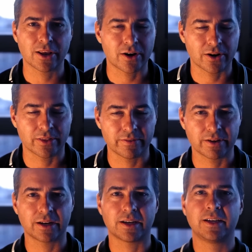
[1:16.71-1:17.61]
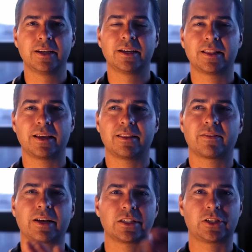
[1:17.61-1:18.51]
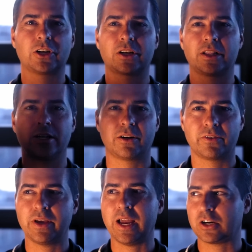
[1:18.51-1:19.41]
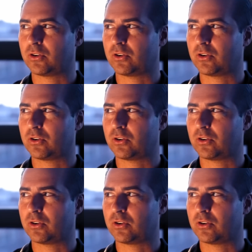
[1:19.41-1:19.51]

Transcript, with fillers: No, no, no. They've got to they they've got to steer clear of that.